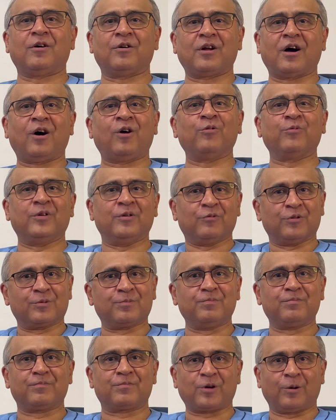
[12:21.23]
how we would
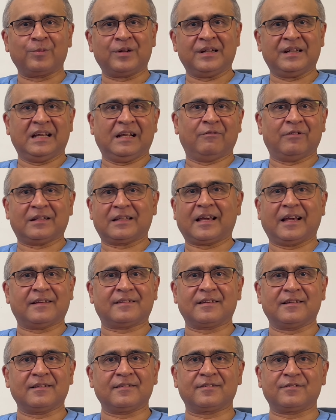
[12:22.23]
probably deal with
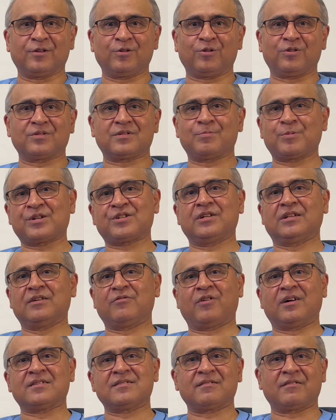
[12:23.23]
cases, especially the
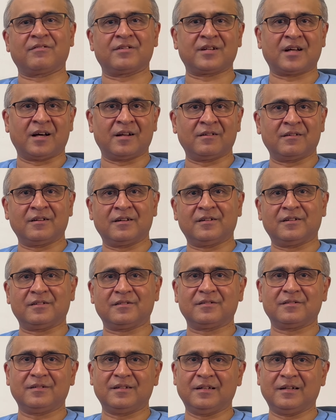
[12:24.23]
ones that are done
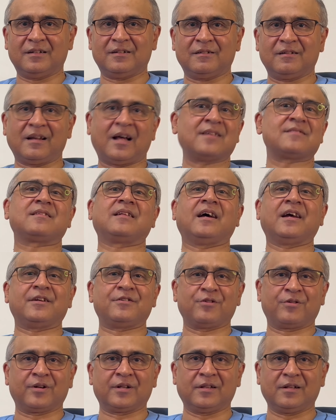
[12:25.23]
last night
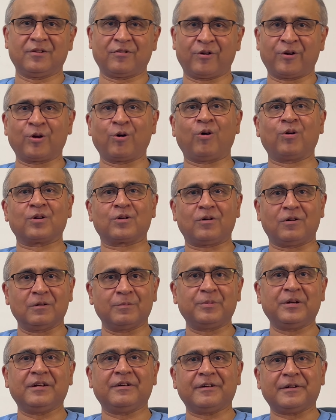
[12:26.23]
during on-call
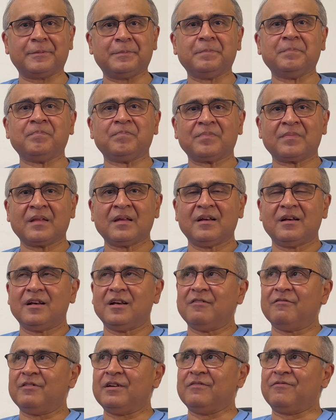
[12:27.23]
period.
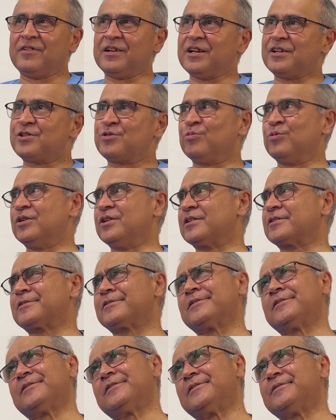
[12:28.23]
We finish work
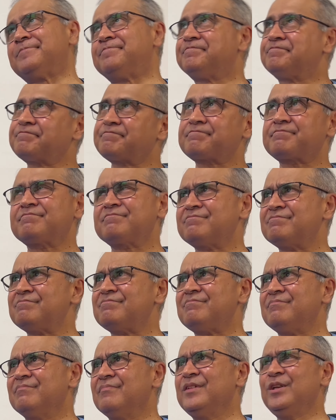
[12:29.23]

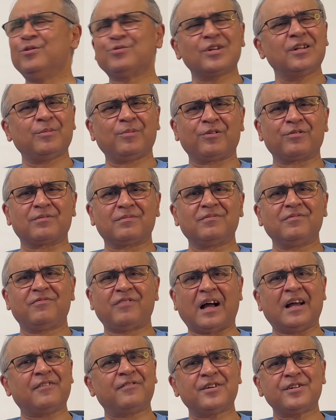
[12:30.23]
usually about
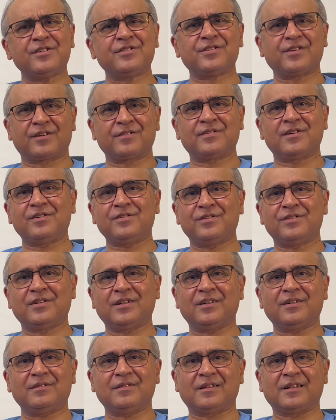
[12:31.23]
5ish, 6ish.
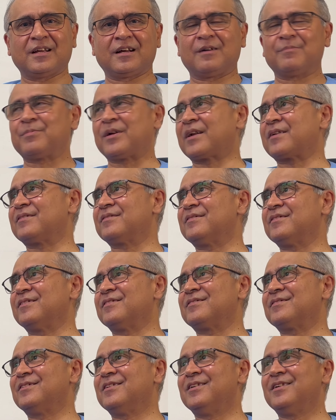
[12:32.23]
Yeah, I think our practice
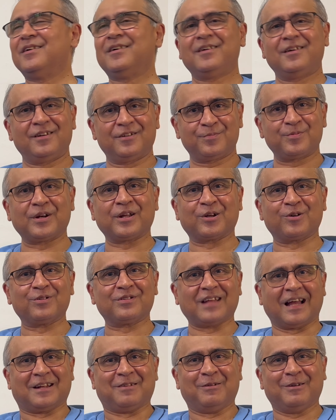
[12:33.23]
is pretty
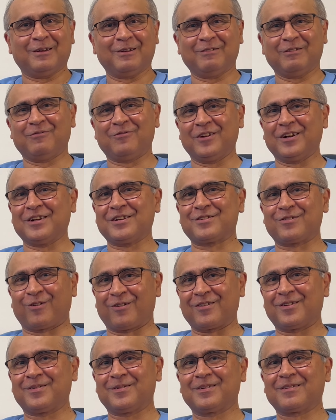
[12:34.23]
good that way. We finish
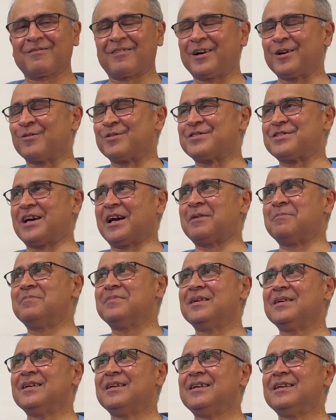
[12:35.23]
right on time,